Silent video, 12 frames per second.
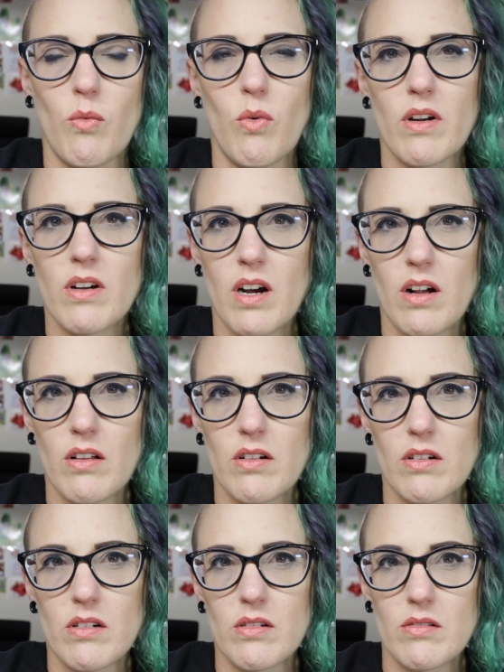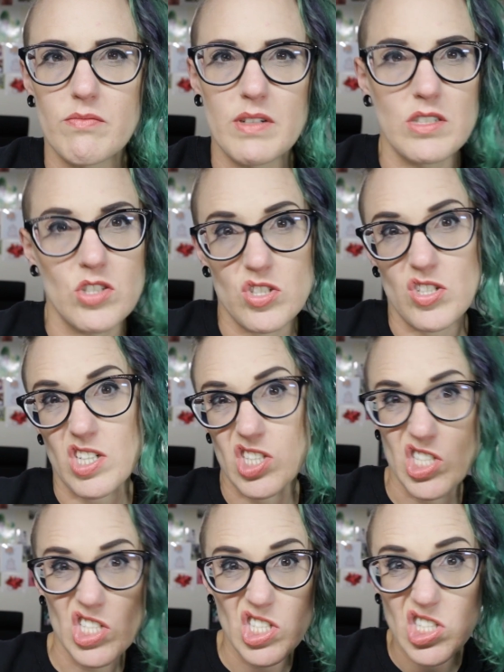watercolor
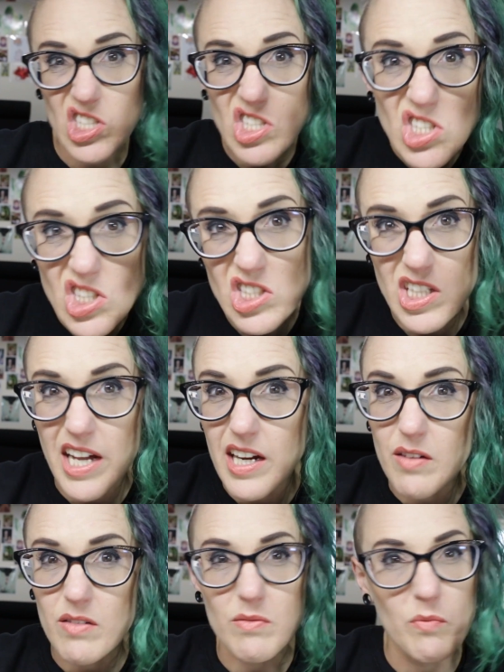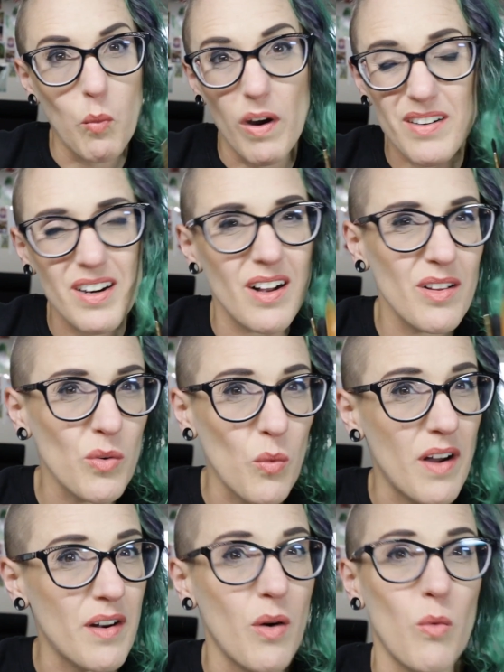instructions, like watercolor
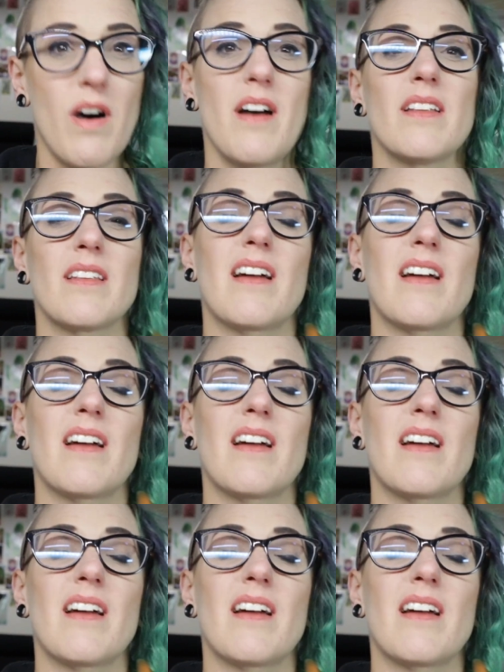101.